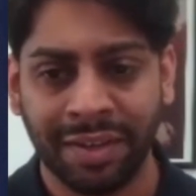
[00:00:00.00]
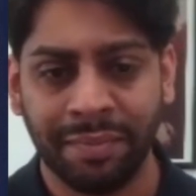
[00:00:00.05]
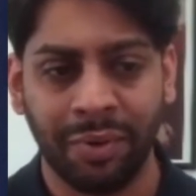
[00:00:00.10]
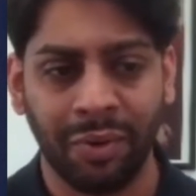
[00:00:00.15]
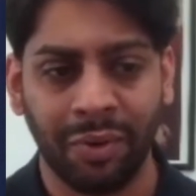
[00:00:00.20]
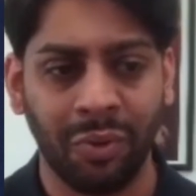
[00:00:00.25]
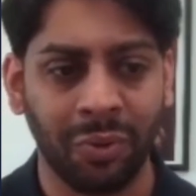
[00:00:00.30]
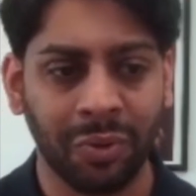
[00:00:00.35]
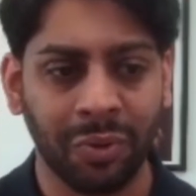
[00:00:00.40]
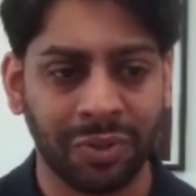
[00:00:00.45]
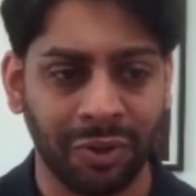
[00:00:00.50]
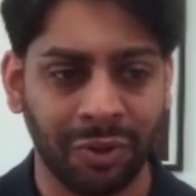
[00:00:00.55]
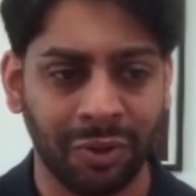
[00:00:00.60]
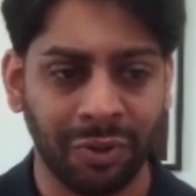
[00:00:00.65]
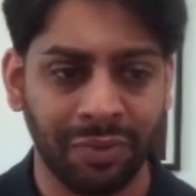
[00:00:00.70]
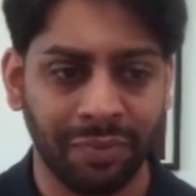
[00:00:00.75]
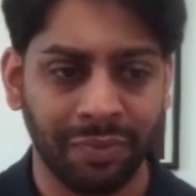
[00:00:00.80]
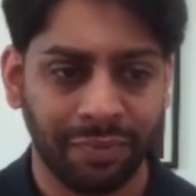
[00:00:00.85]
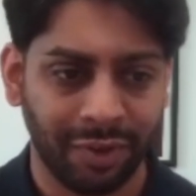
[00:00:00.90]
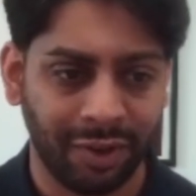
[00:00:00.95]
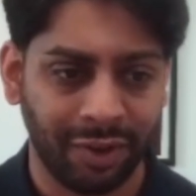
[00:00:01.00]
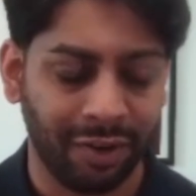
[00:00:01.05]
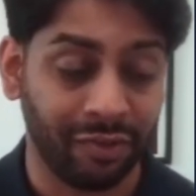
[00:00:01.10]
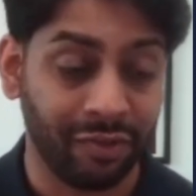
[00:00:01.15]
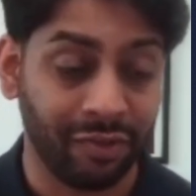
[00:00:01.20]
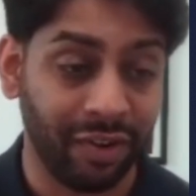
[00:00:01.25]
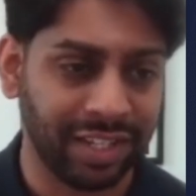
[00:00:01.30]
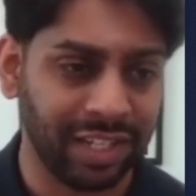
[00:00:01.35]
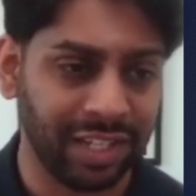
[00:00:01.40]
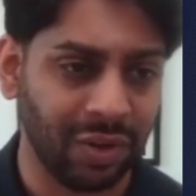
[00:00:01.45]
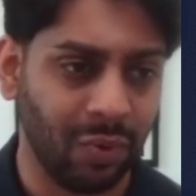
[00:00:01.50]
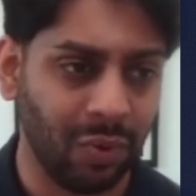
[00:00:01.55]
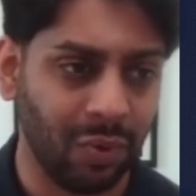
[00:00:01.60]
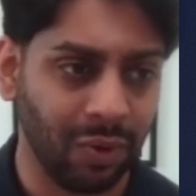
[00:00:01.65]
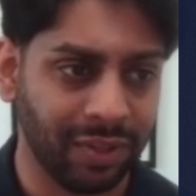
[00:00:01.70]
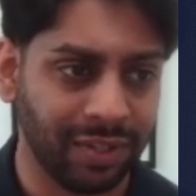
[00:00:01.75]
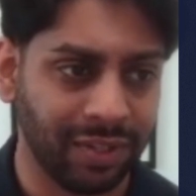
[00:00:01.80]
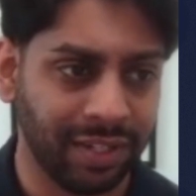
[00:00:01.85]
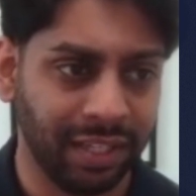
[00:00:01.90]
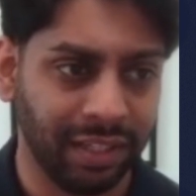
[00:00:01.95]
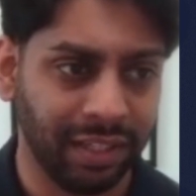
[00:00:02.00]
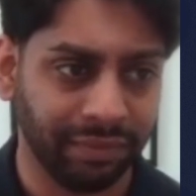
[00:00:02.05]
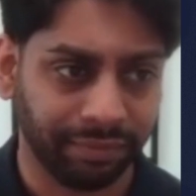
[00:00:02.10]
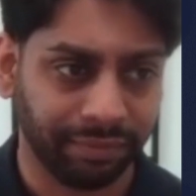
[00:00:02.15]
but also of greater quality.